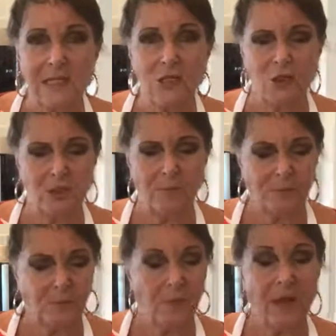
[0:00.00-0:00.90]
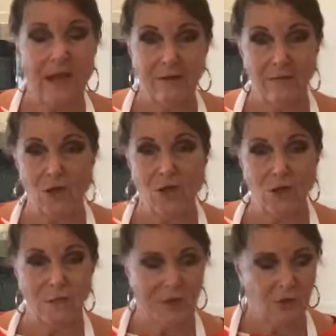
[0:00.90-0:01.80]
delicious. I
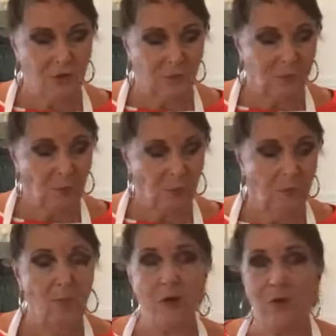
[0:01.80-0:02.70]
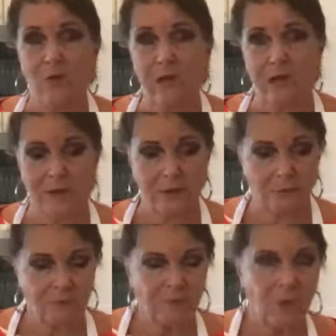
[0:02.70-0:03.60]
forgot to mention one more ingredient.
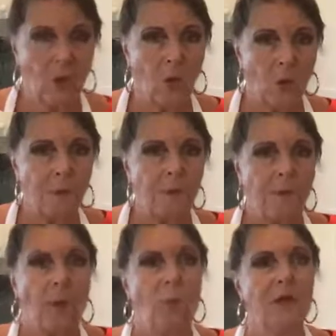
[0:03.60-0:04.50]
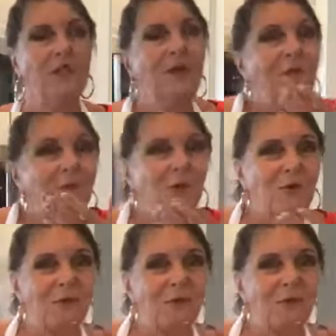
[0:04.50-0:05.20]
Once